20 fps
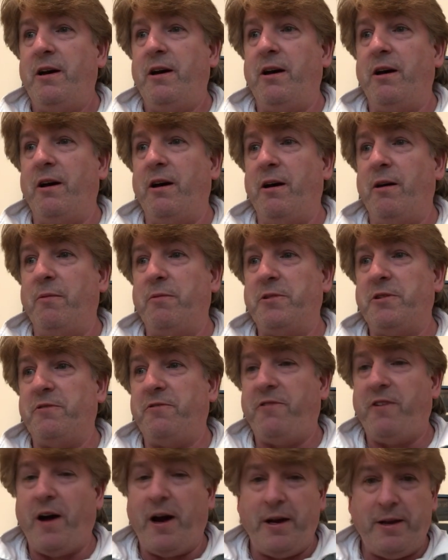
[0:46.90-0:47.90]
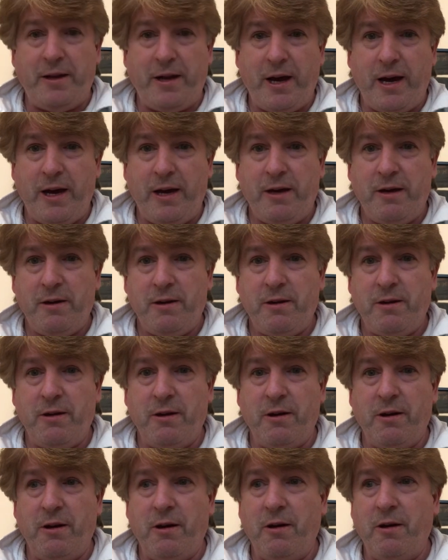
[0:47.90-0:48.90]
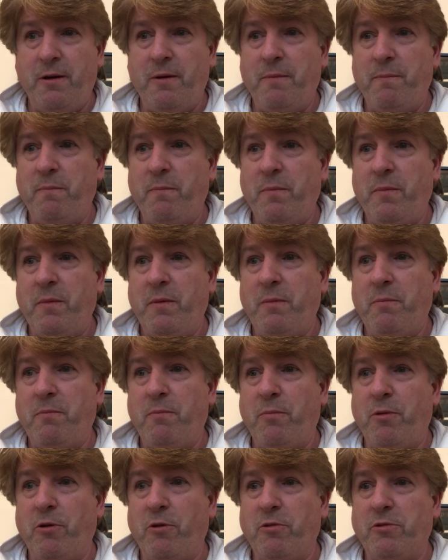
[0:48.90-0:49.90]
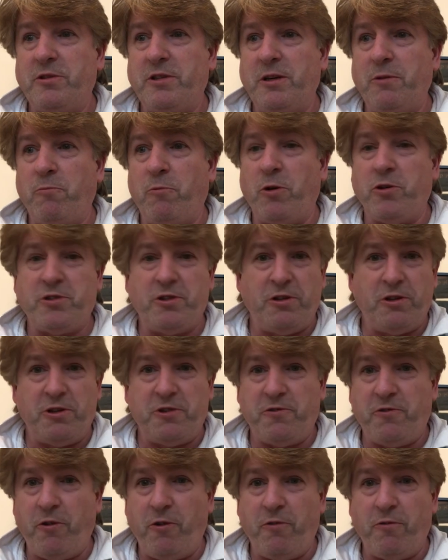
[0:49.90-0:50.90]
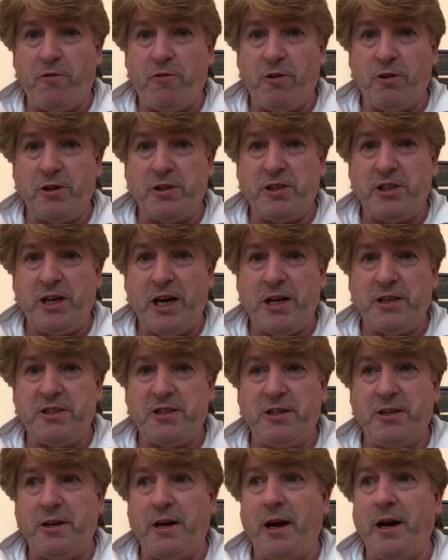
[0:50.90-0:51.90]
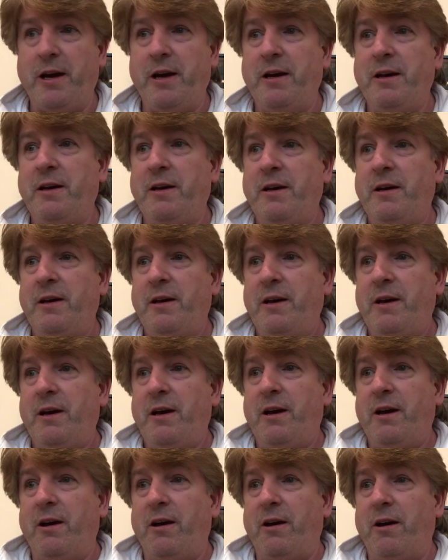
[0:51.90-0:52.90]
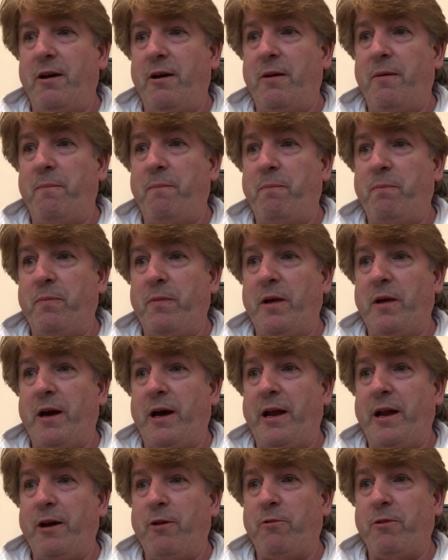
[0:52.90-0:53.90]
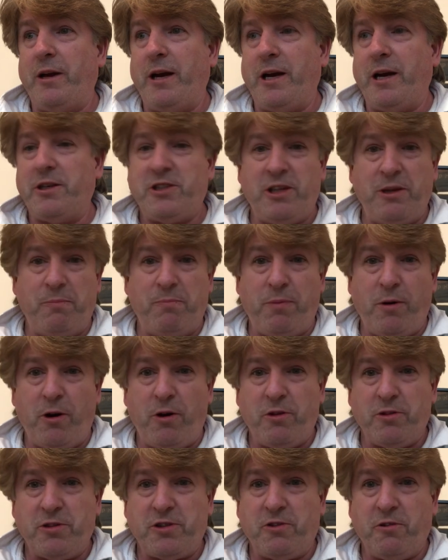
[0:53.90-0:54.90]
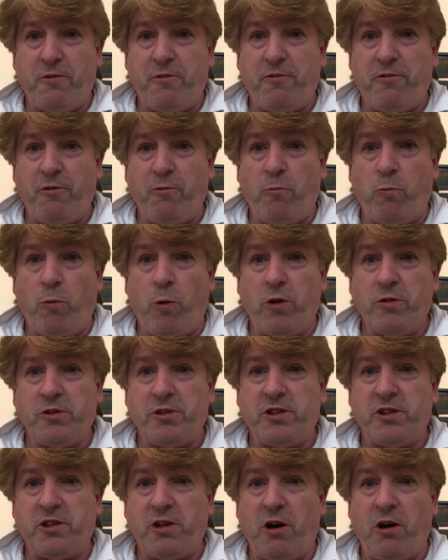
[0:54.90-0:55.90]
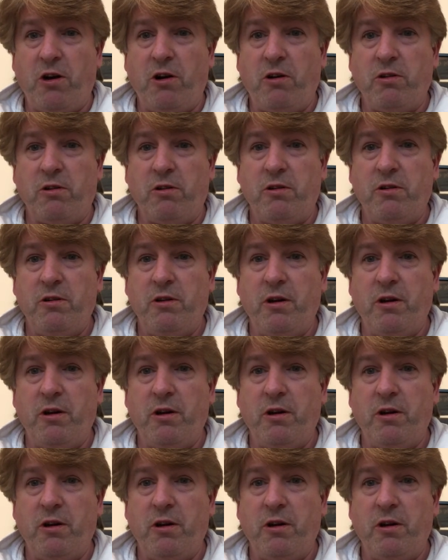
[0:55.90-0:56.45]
It was a fine day, but it wasn't as fruitful as yesterday. And I only actually bought stuff from one stall.